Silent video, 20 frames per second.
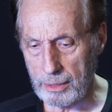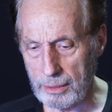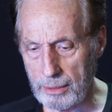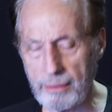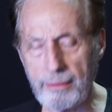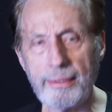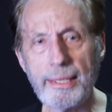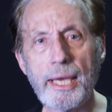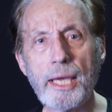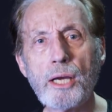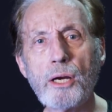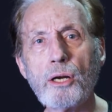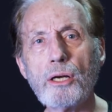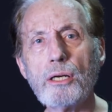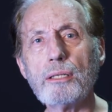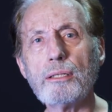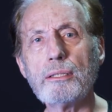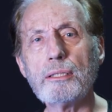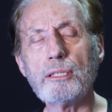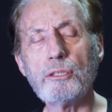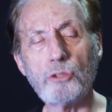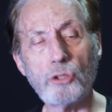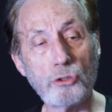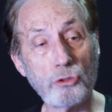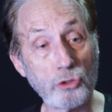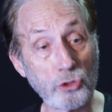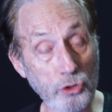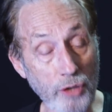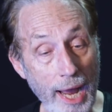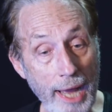The
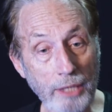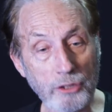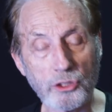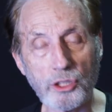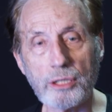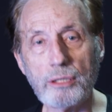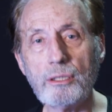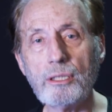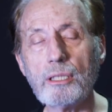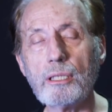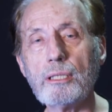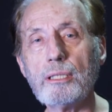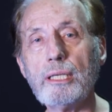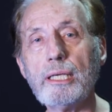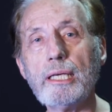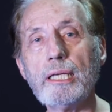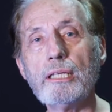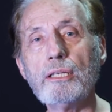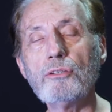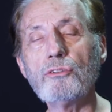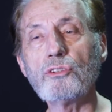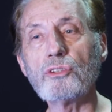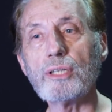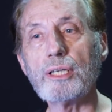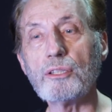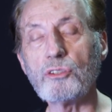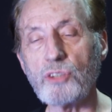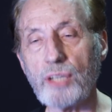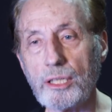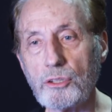distraction is
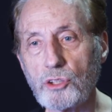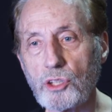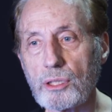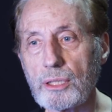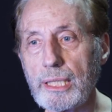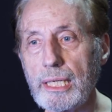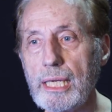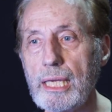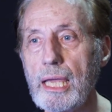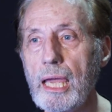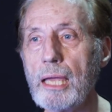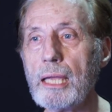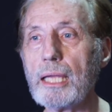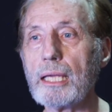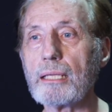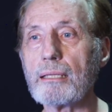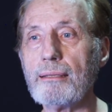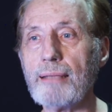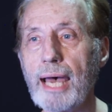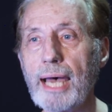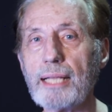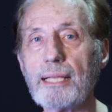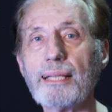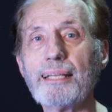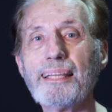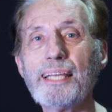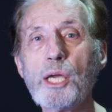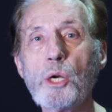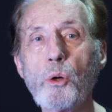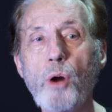essentially that
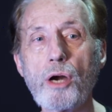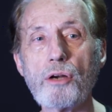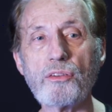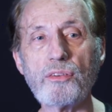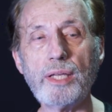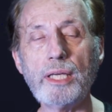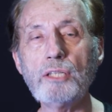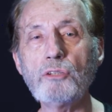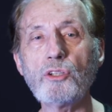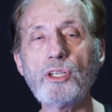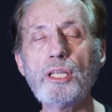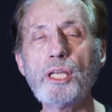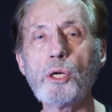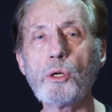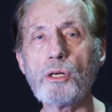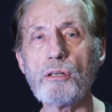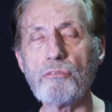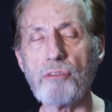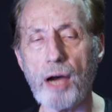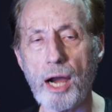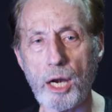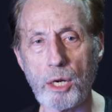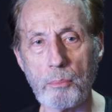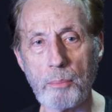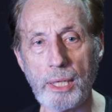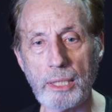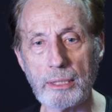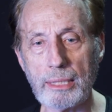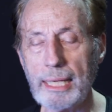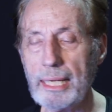there are things in their
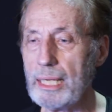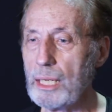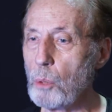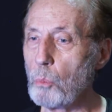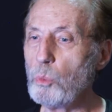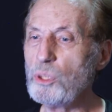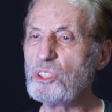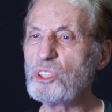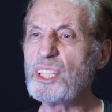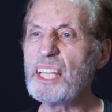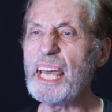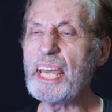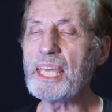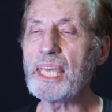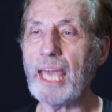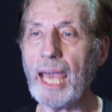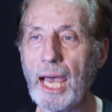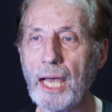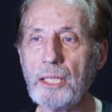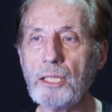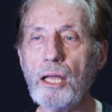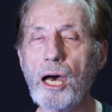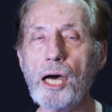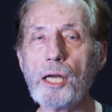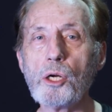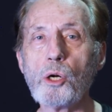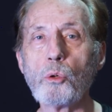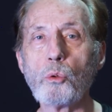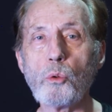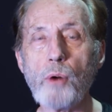environment which they
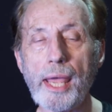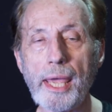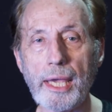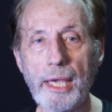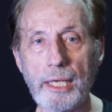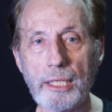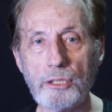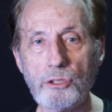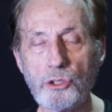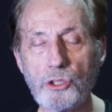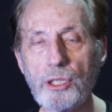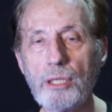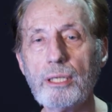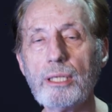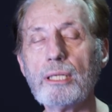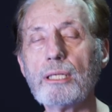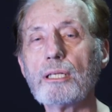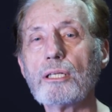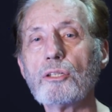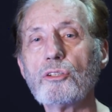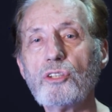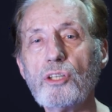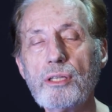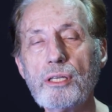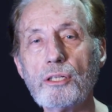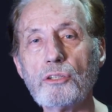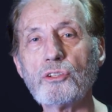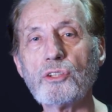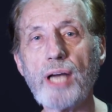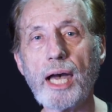cannot arrange to
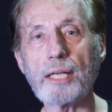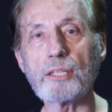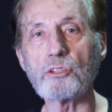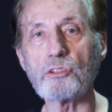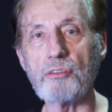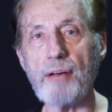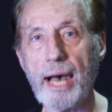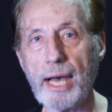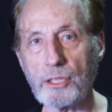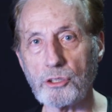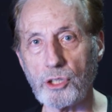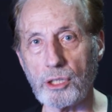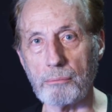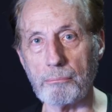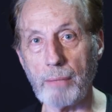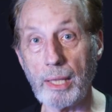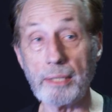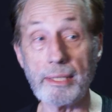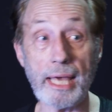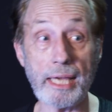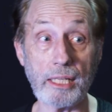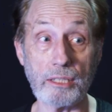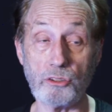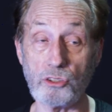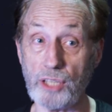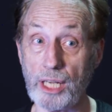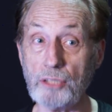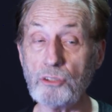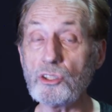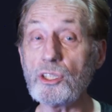their satisfaction. They can
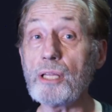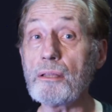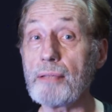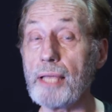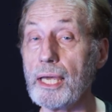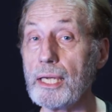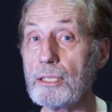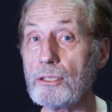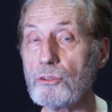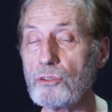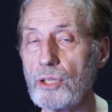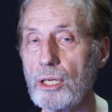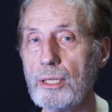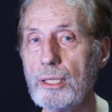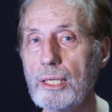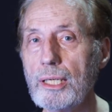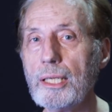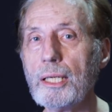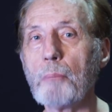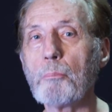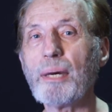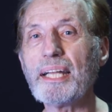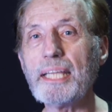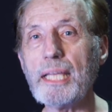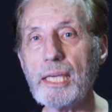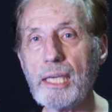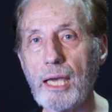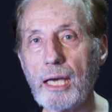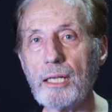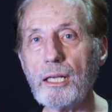sense the things, but
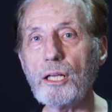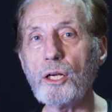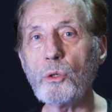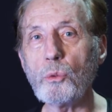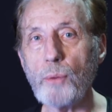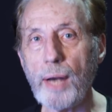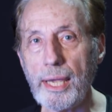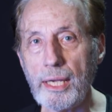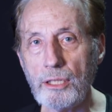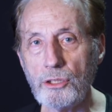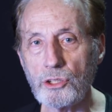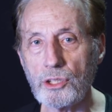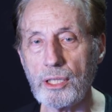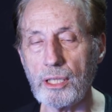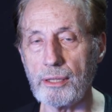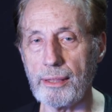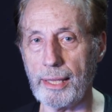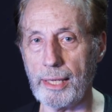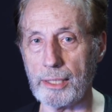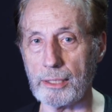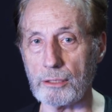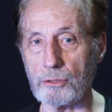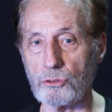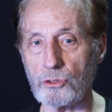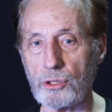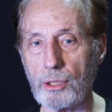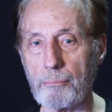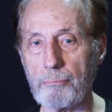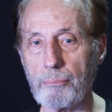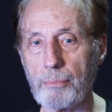they cannot arrange the things.